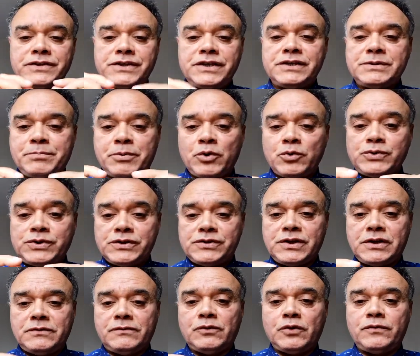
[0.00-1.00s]
disease
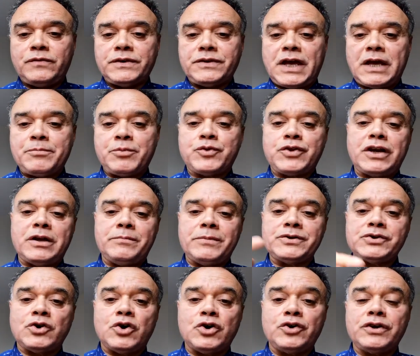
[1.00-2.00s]
process involving the
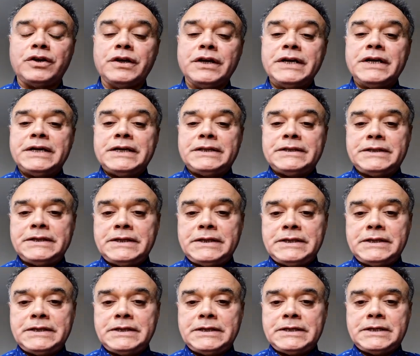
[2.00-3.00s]
hypothalamus on
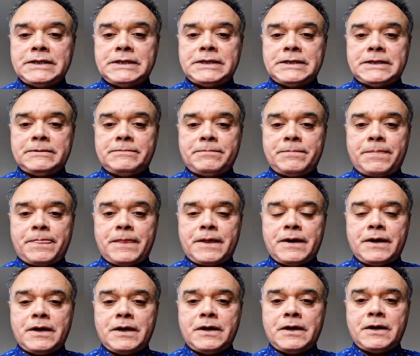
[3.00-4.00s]
the
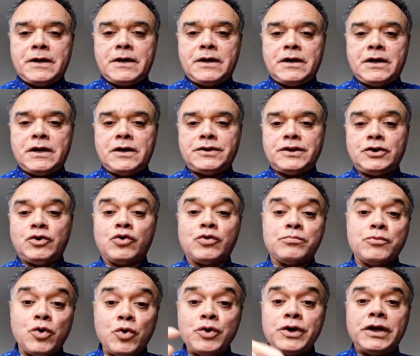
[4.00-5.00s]

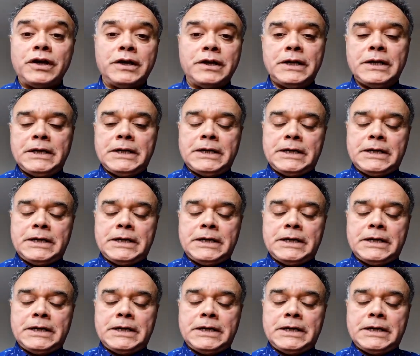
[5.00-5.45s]
hormonal